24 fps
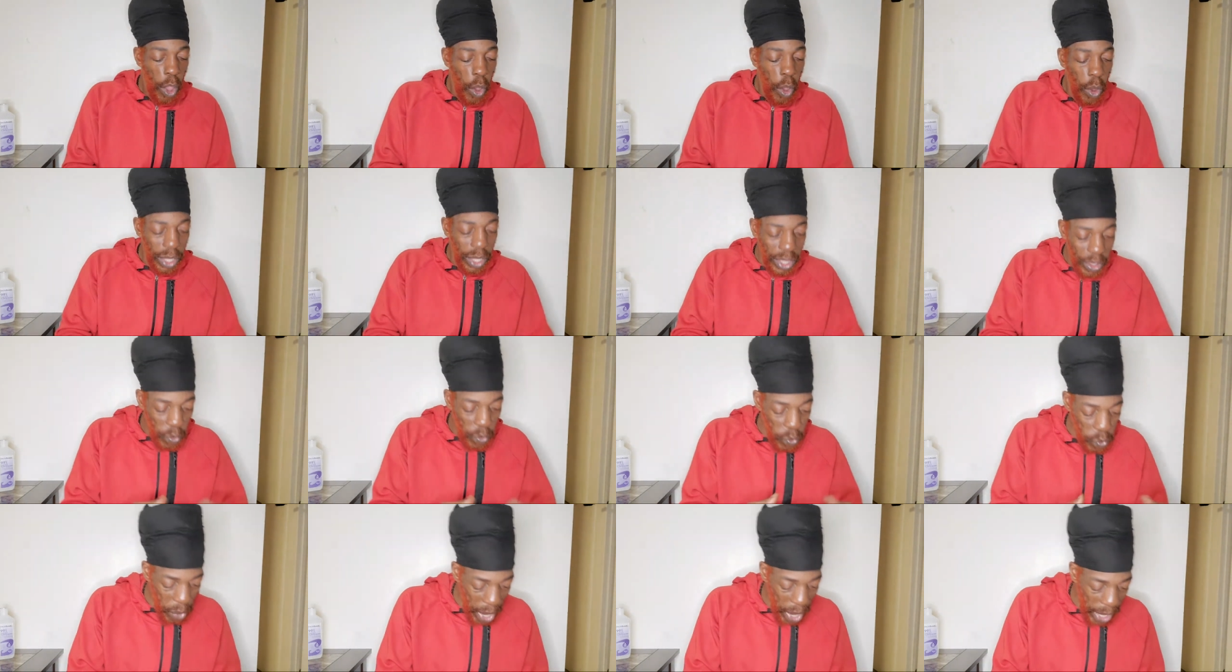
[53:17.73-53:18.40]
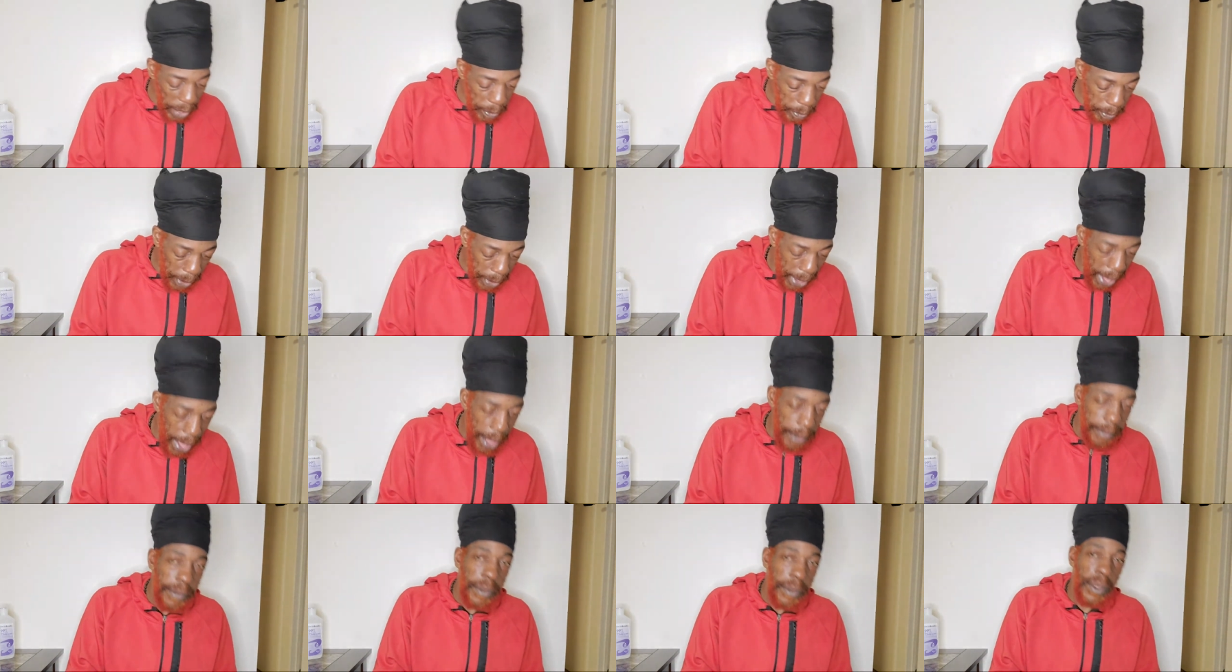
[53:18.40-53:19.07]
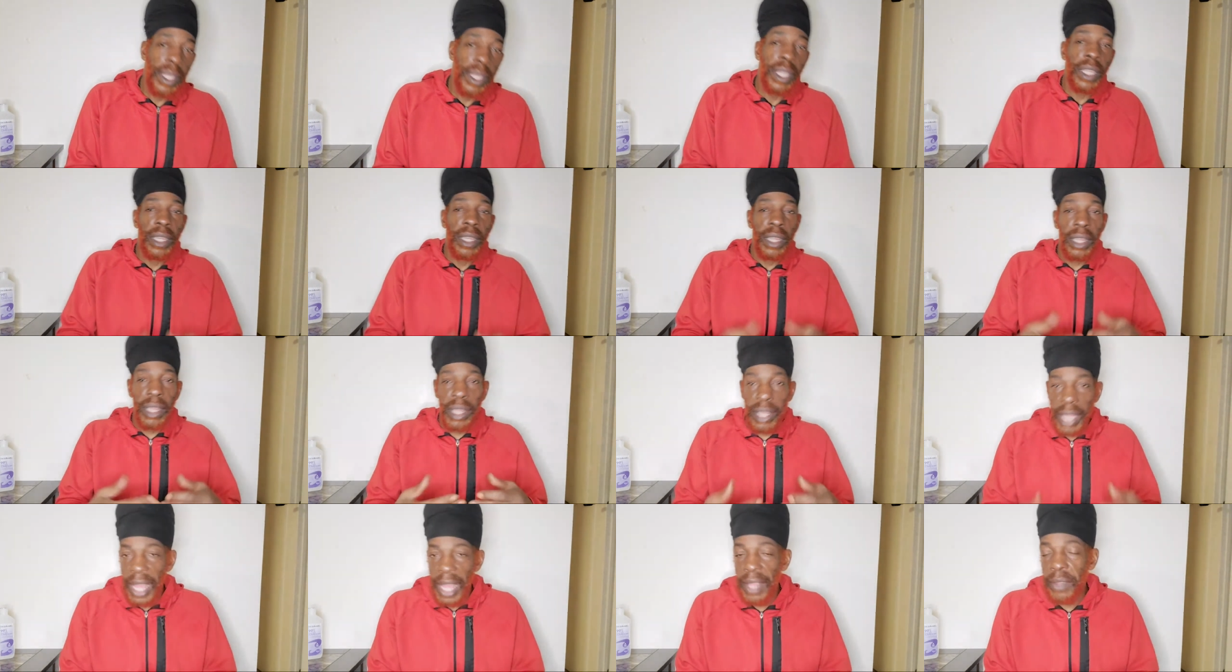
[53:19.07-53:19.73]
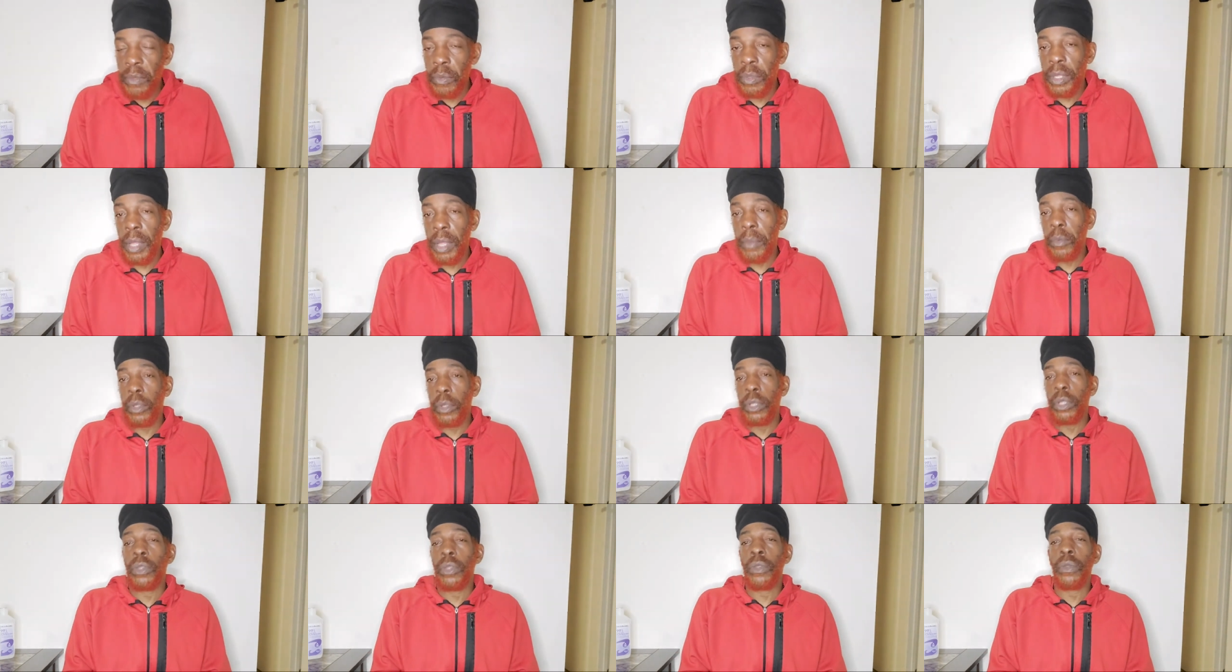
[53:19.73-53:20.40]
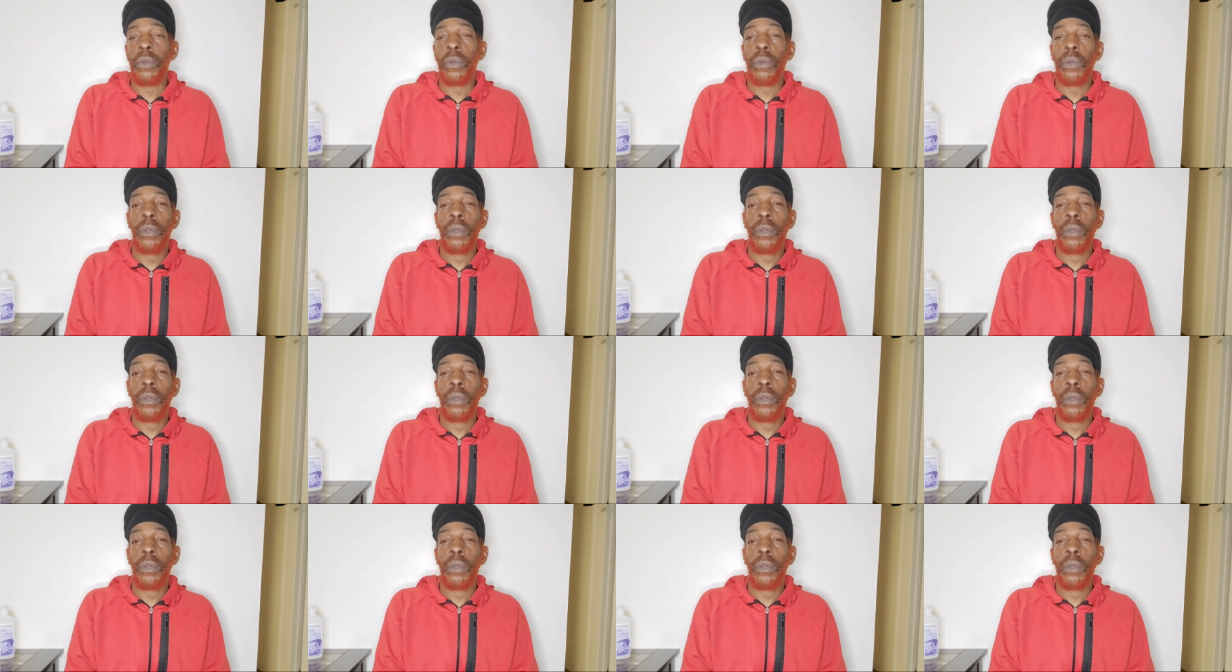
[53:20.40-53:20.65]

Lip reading: on the right path, that's what I'm going to do.